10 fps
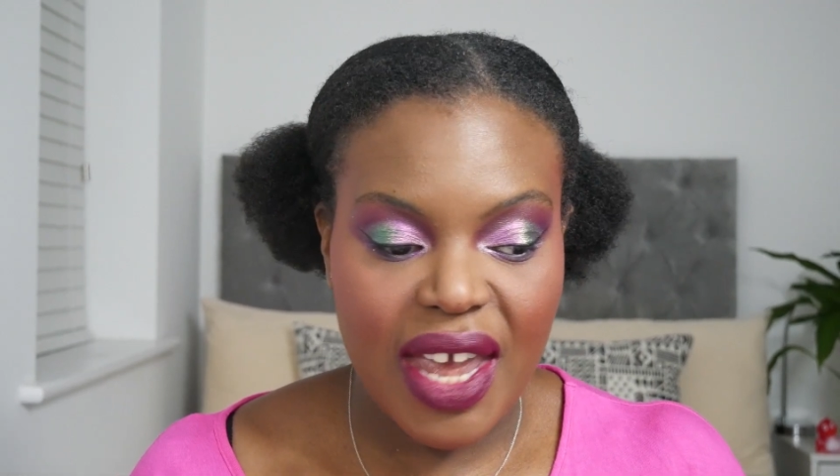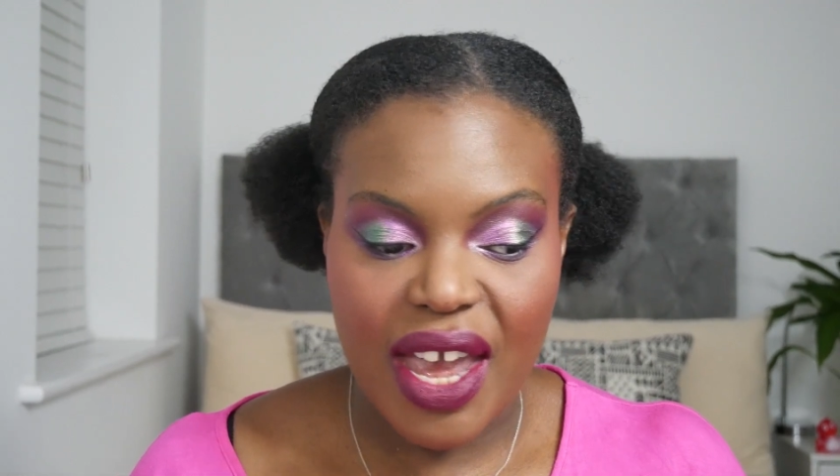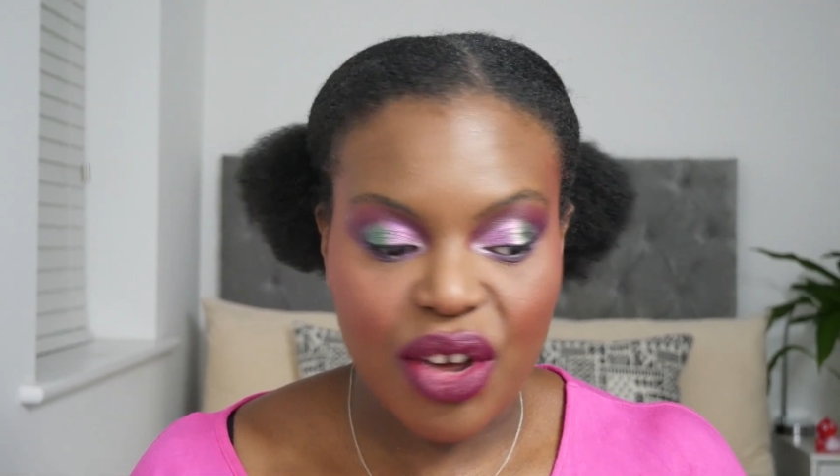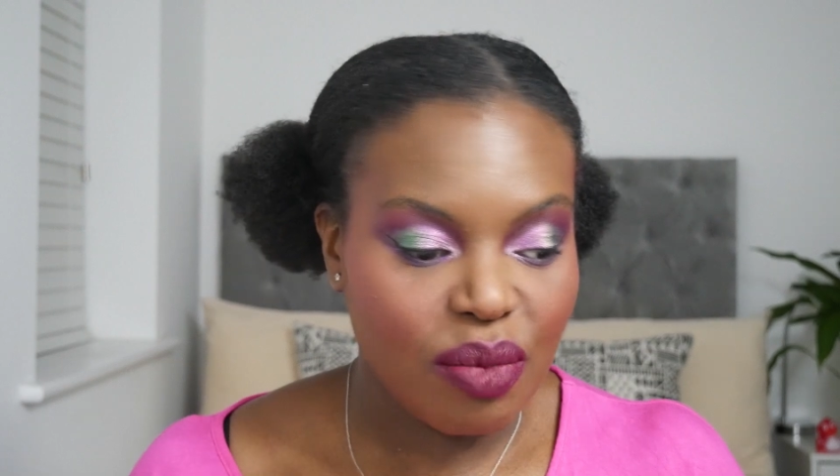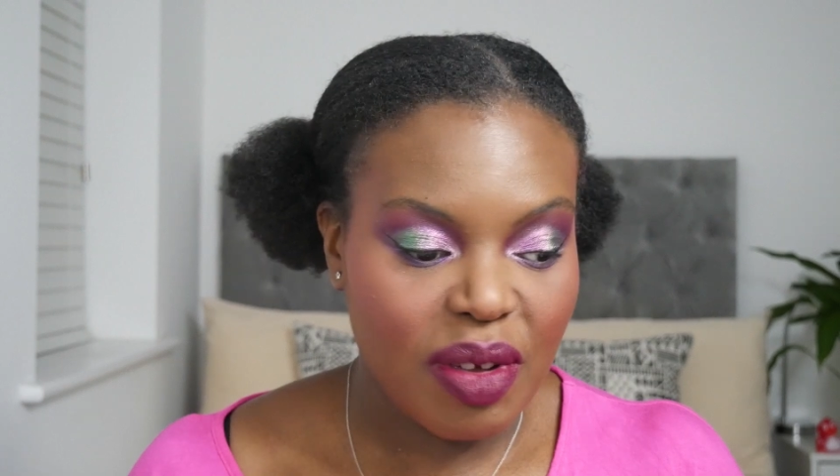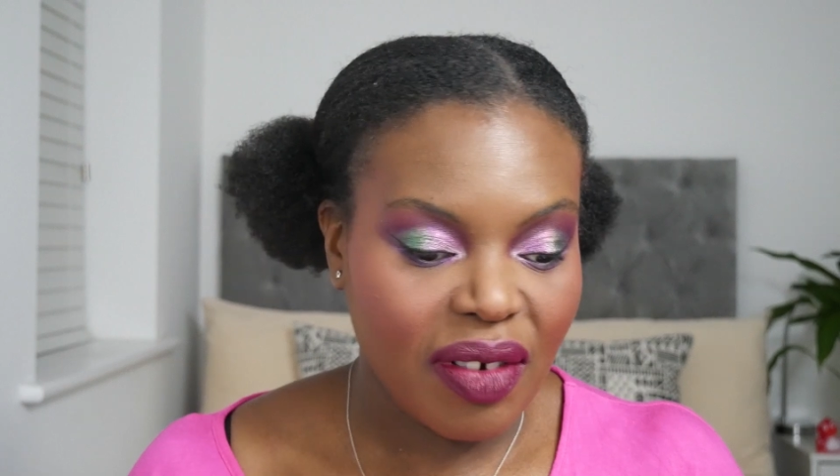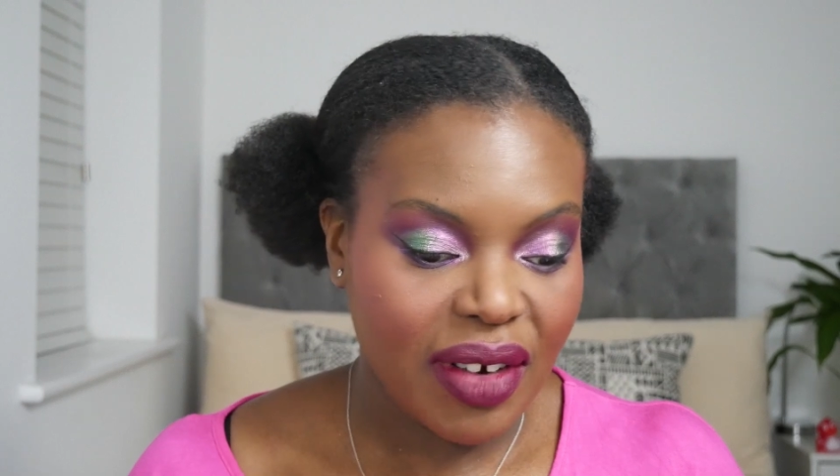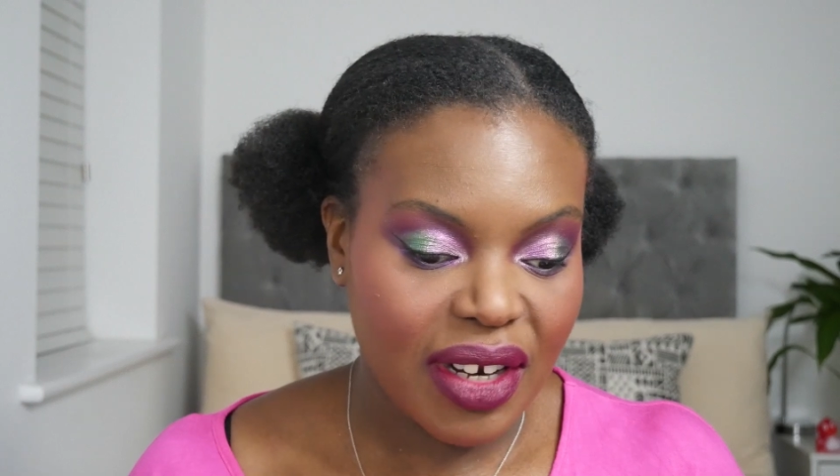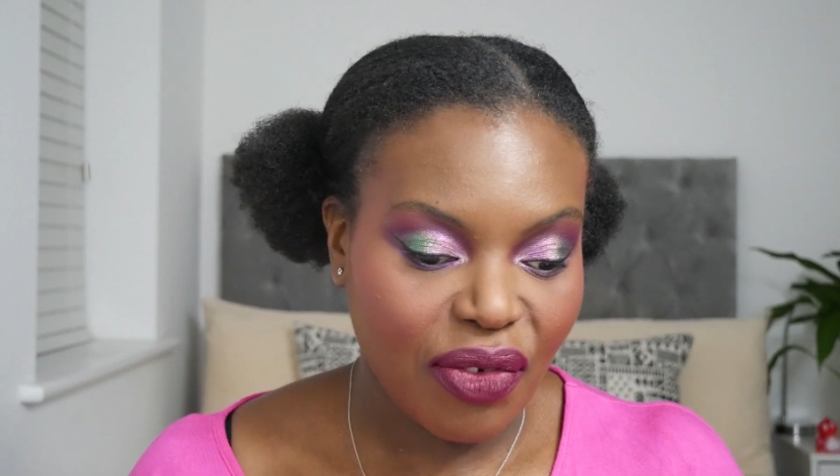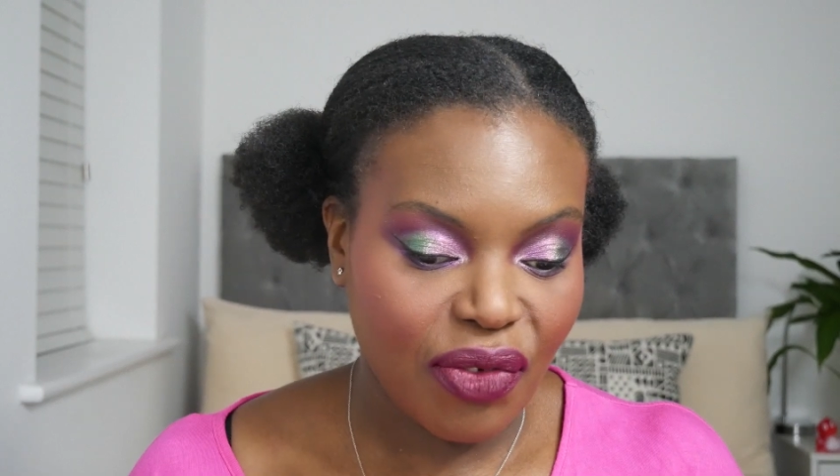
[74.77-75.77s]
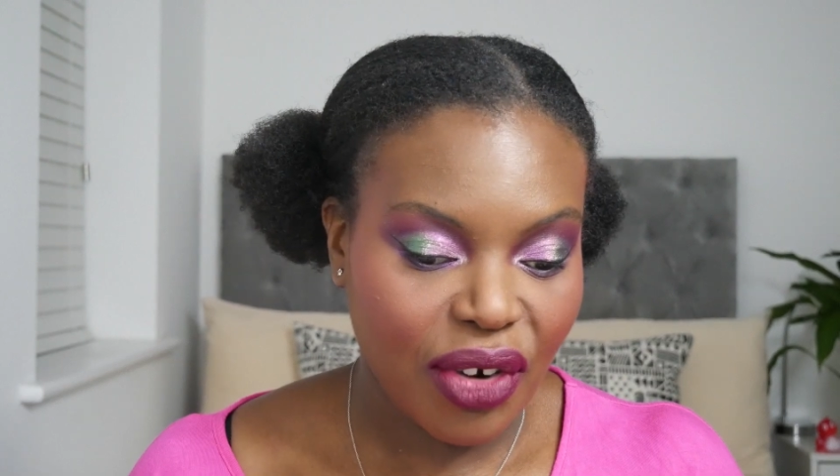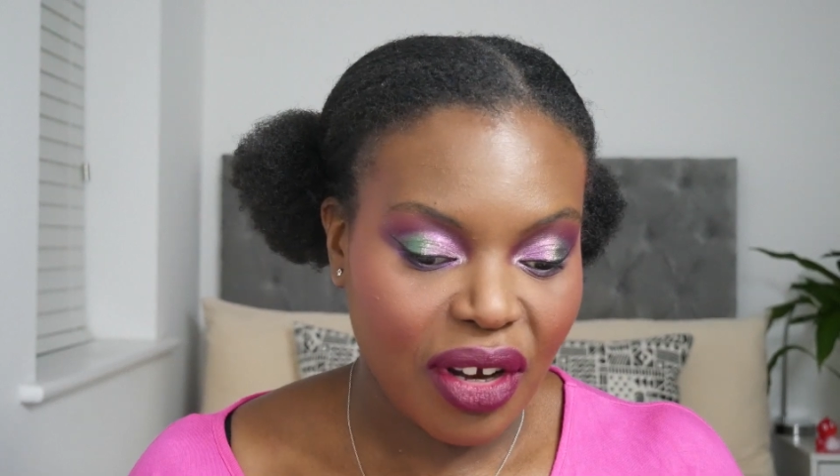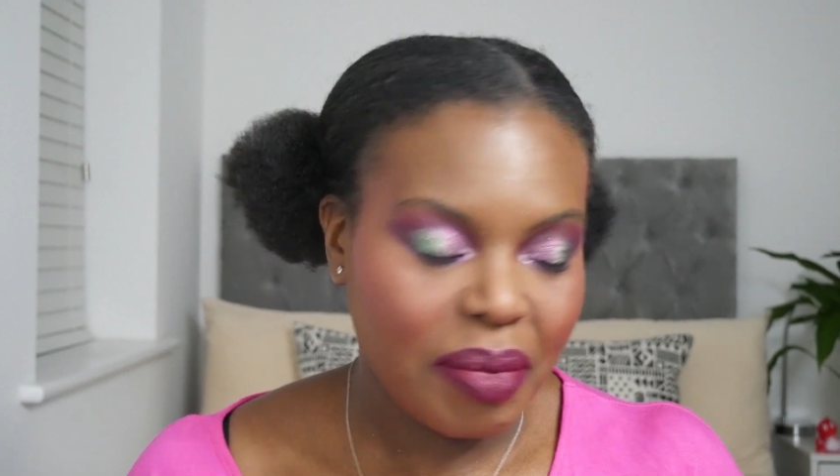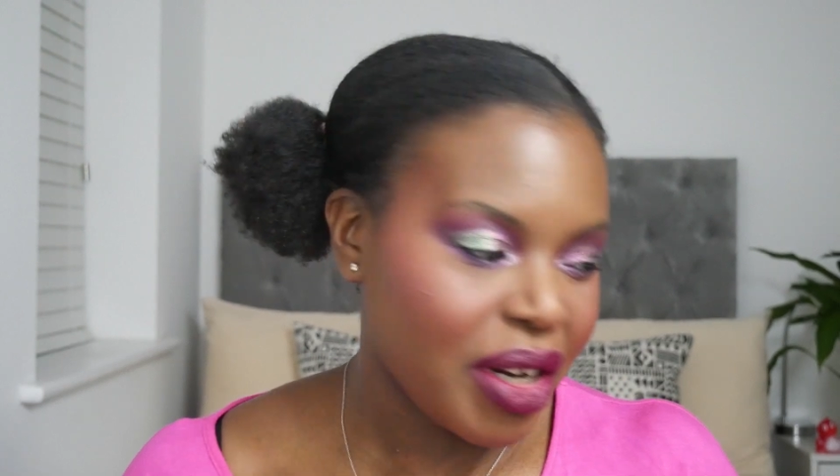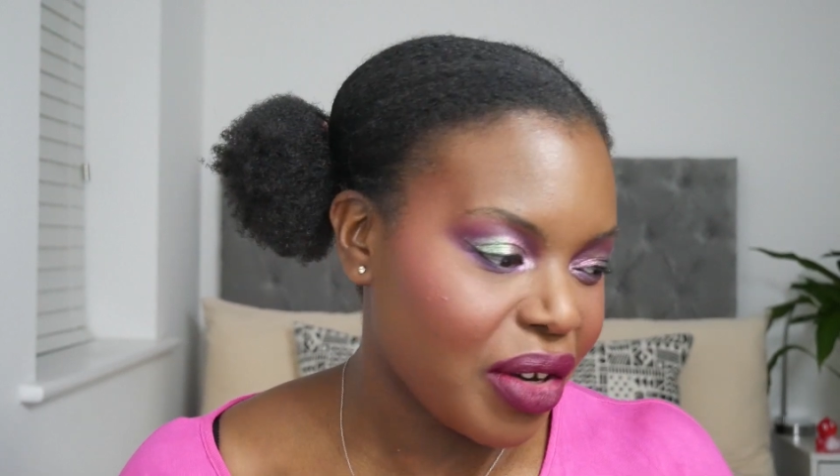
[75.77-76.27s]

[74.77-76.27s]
it could be very different. I mean,